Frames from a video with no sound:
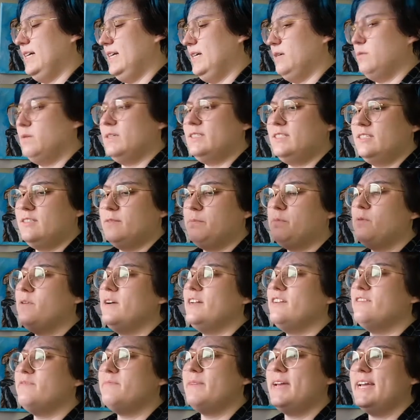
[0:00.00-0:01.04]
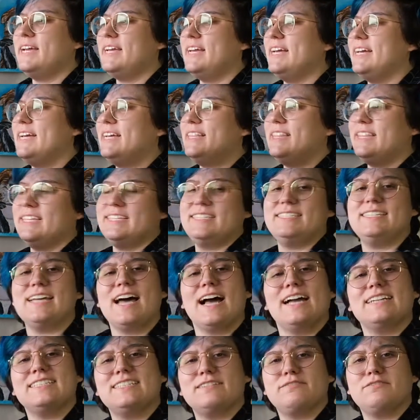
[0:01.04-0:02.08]
What's the point of making it this
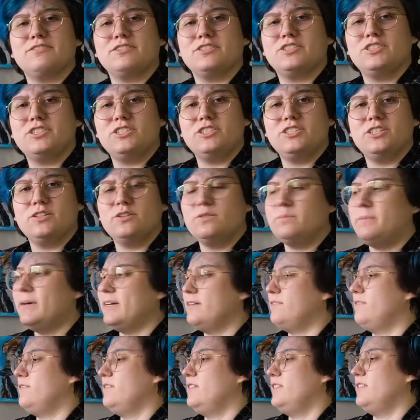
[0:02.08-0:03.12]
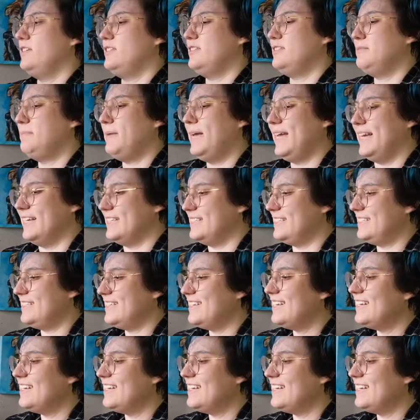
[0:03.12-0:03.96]
size if they're too big for the space?